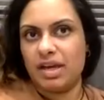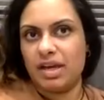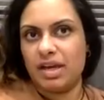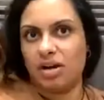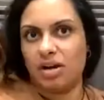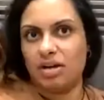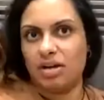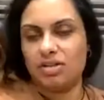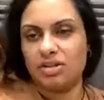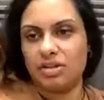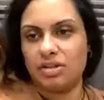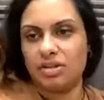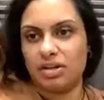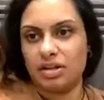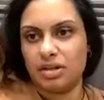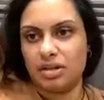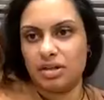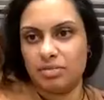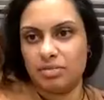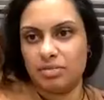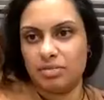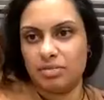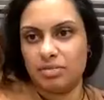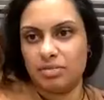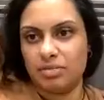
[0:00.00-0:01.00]
a
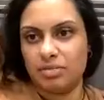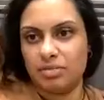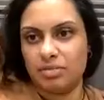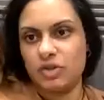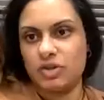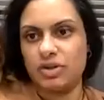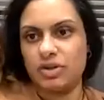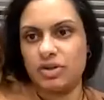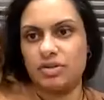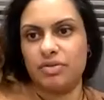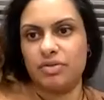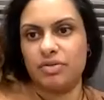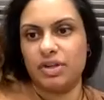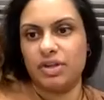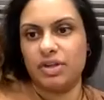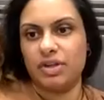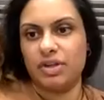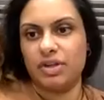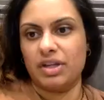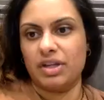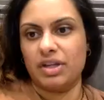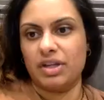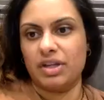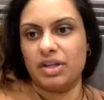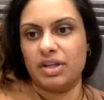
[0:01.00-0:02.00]
long-term sort of
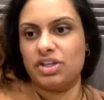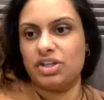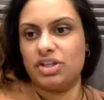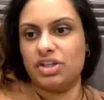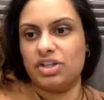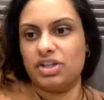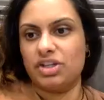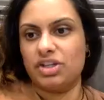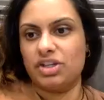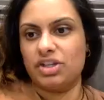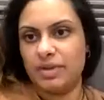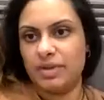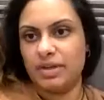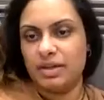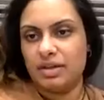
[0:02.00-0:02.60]
relationship